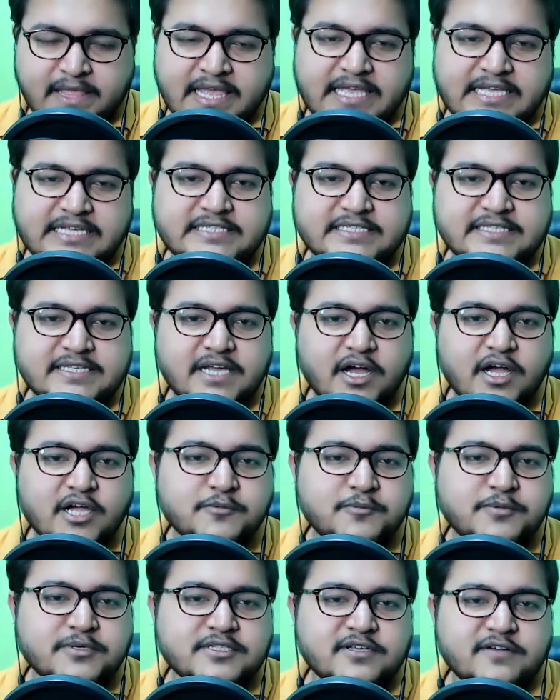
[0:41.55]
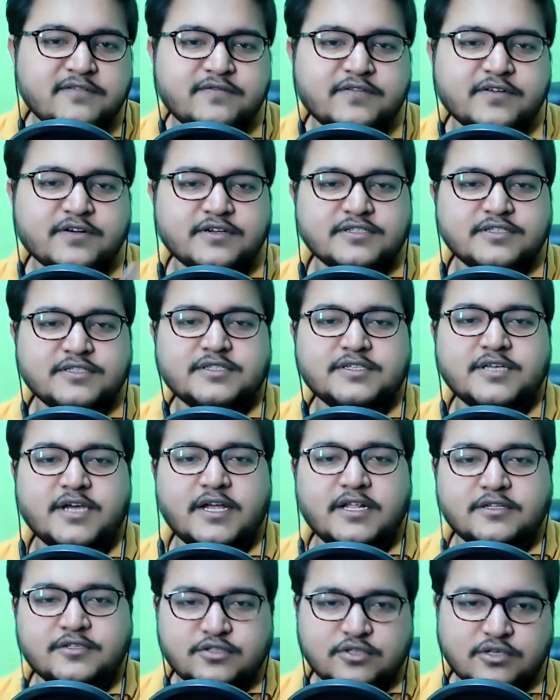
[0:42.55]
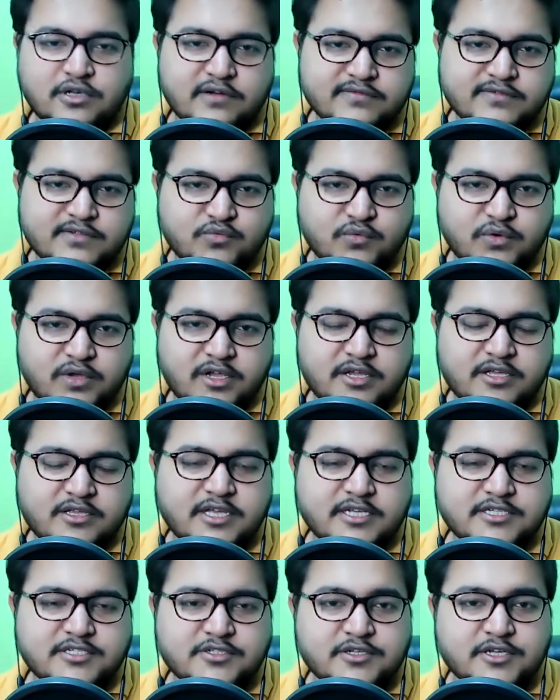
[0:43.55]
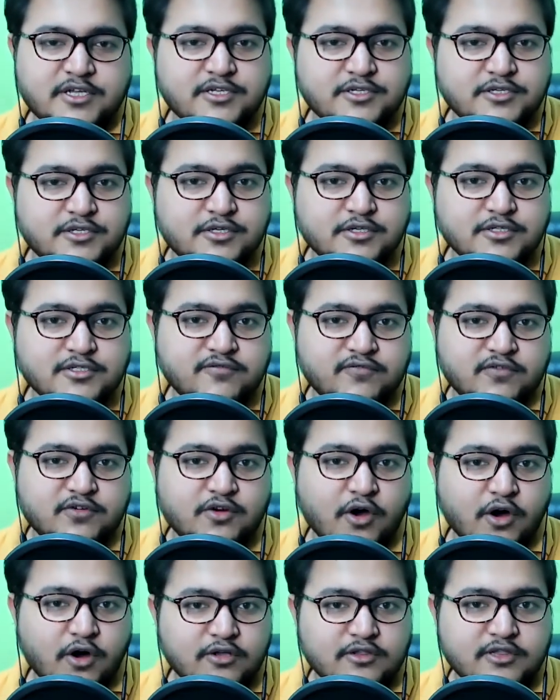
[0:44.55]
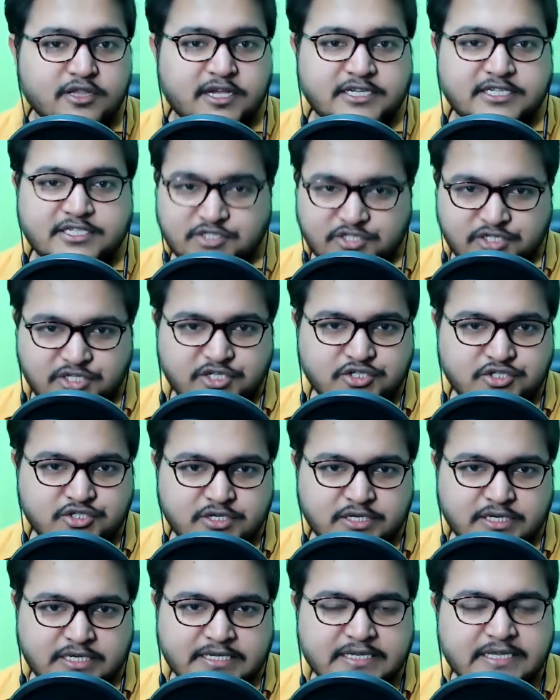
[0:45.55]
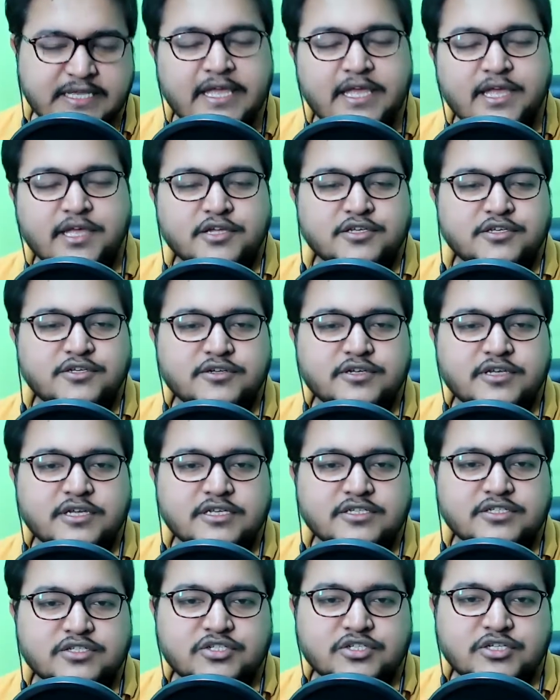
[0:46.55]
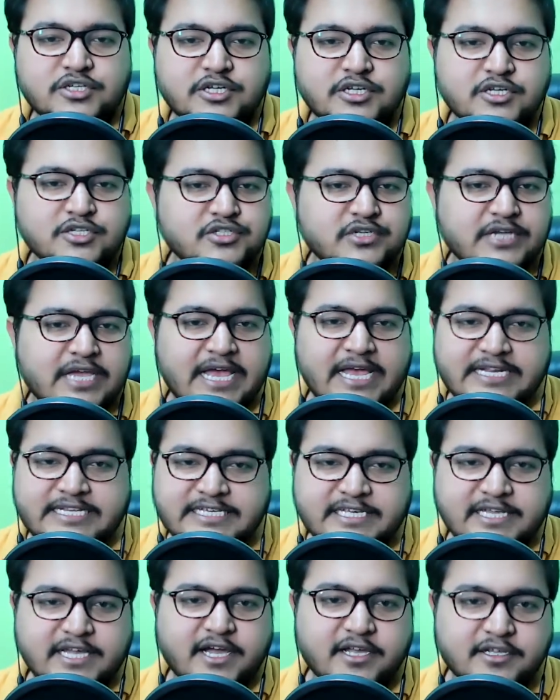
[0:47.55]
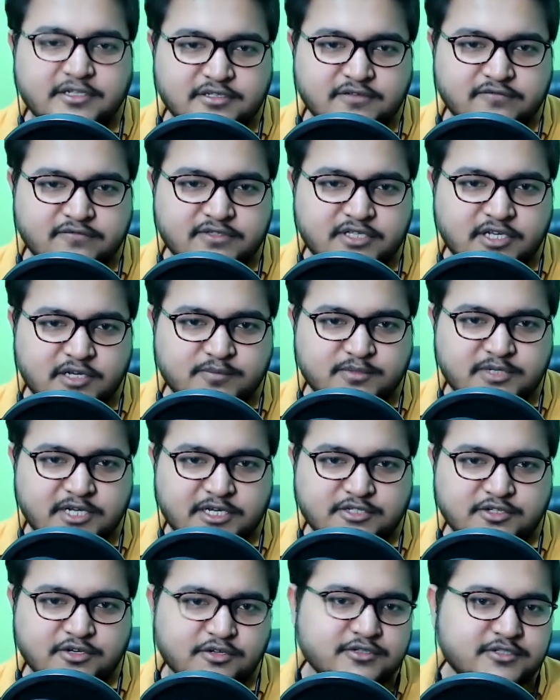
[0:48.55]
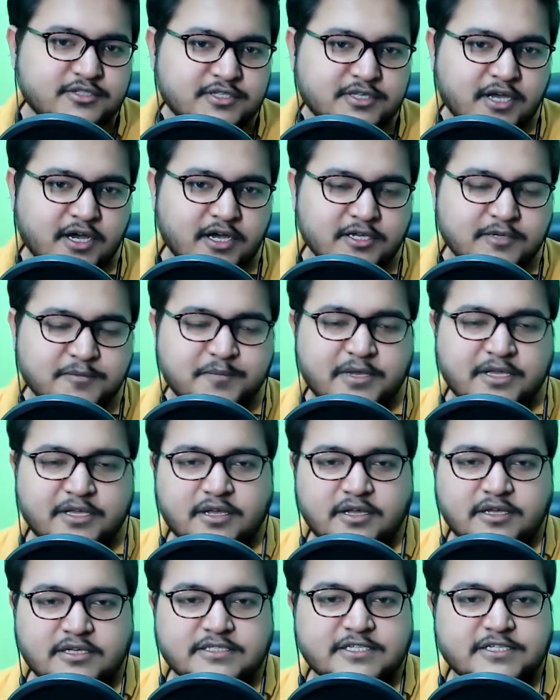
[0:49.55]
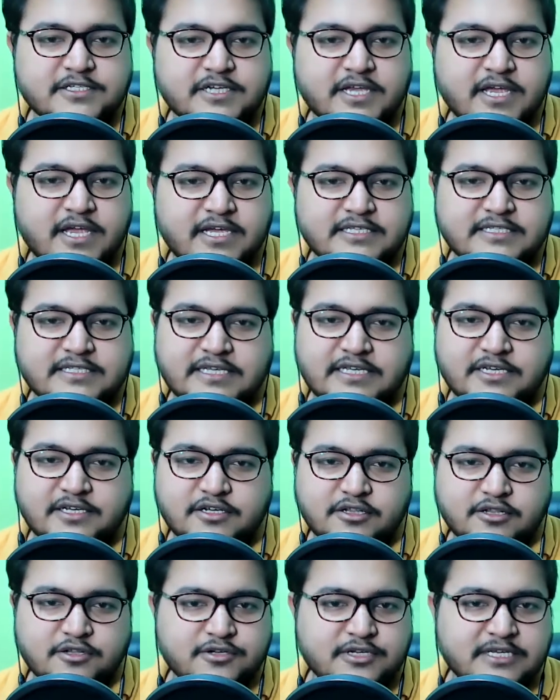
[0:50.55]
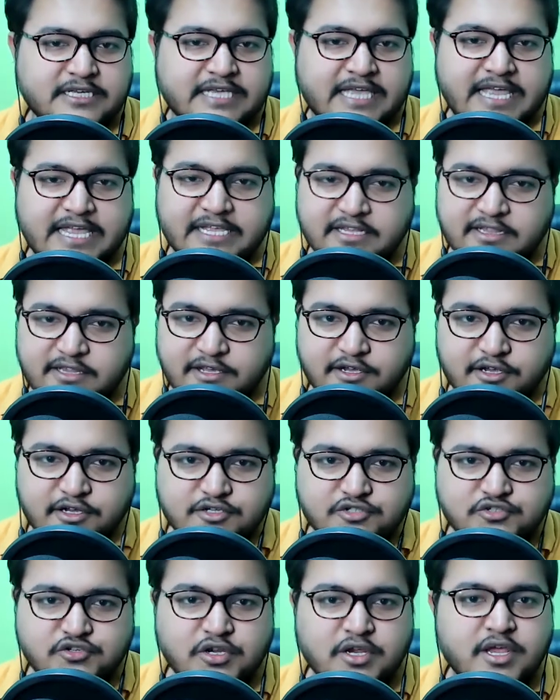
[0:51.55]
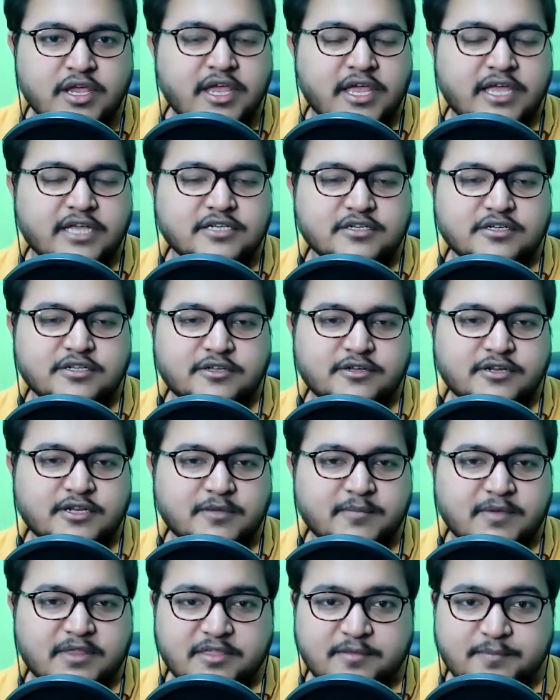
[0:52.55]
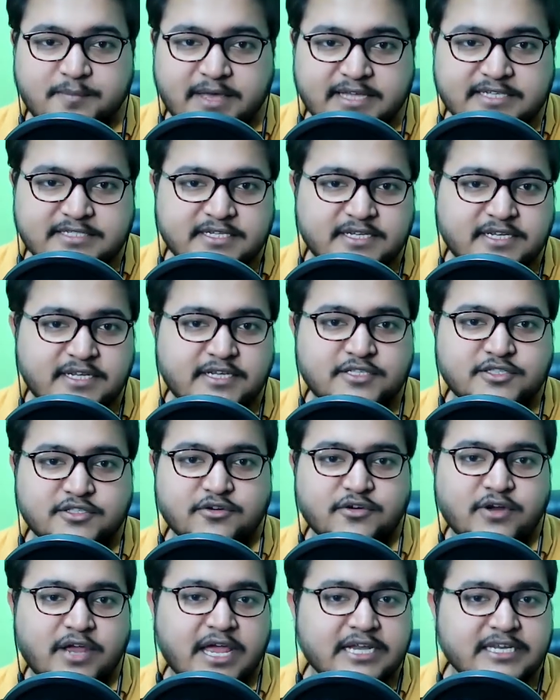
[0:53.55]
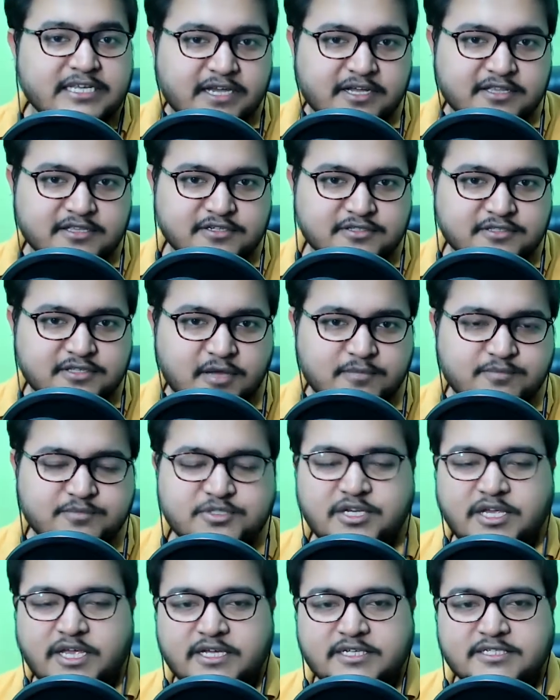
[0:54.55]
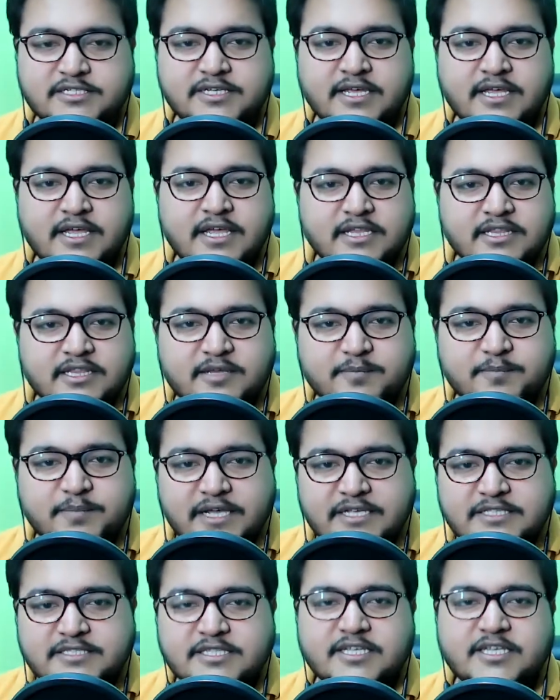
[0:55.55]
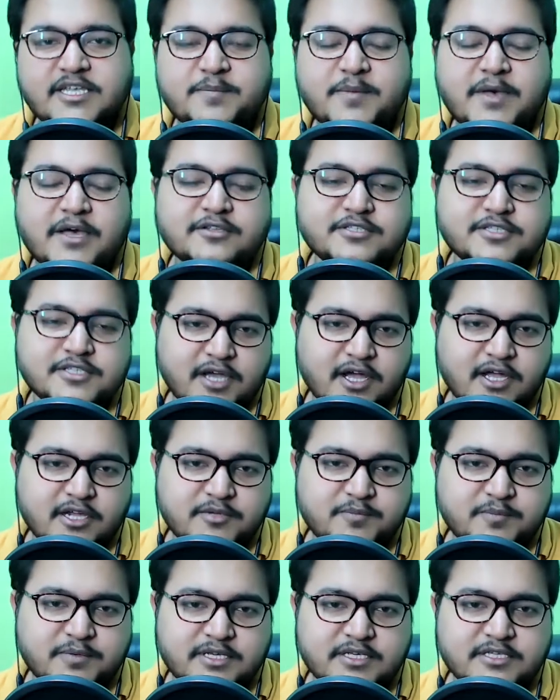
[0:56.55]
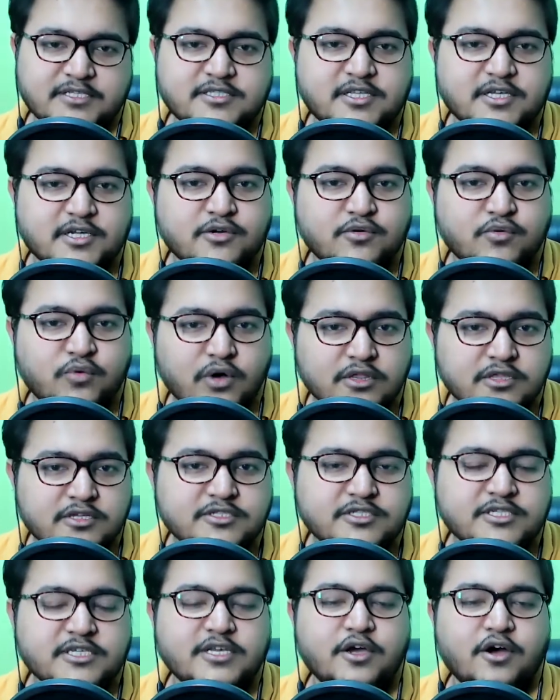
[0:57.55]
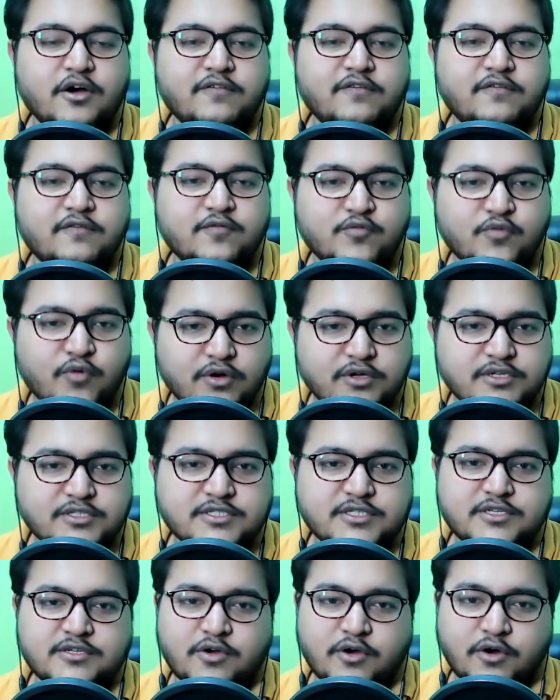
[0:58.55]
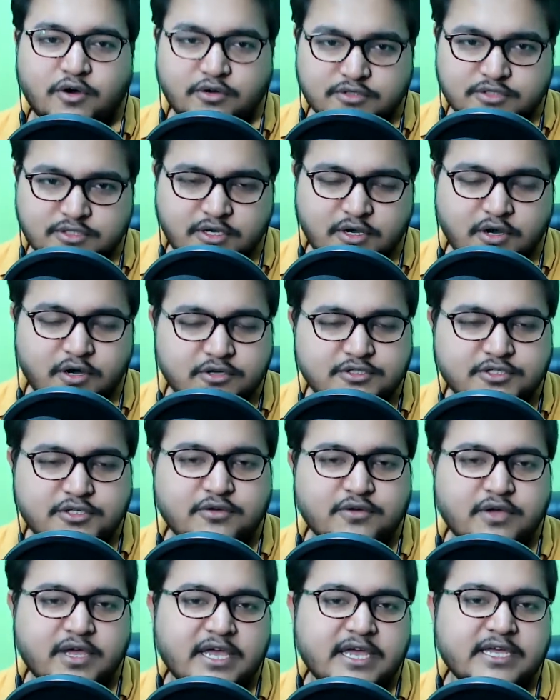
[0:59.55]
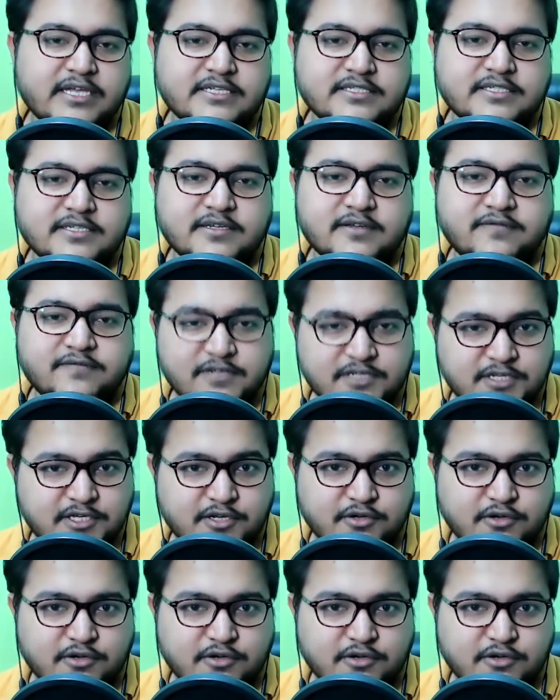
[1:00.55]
Skype is a versatile software that you can use for online teaching. You can teach any kinds of subject on Skype, such as including English, including mathematics, or any other subject. The best thing about Skype is the quality of voice and audio and video